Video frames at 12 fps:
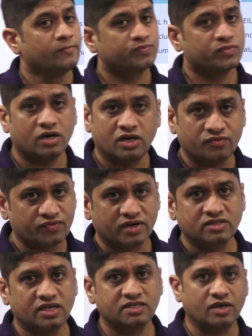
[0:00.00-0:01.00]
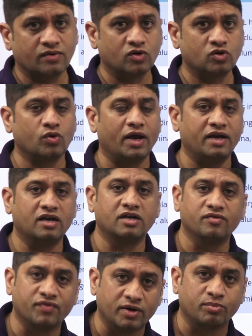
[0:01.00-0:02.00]
you know, different things, I want to handle
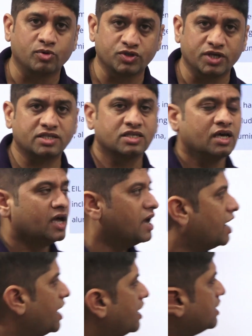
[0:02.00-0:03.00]
different projects, and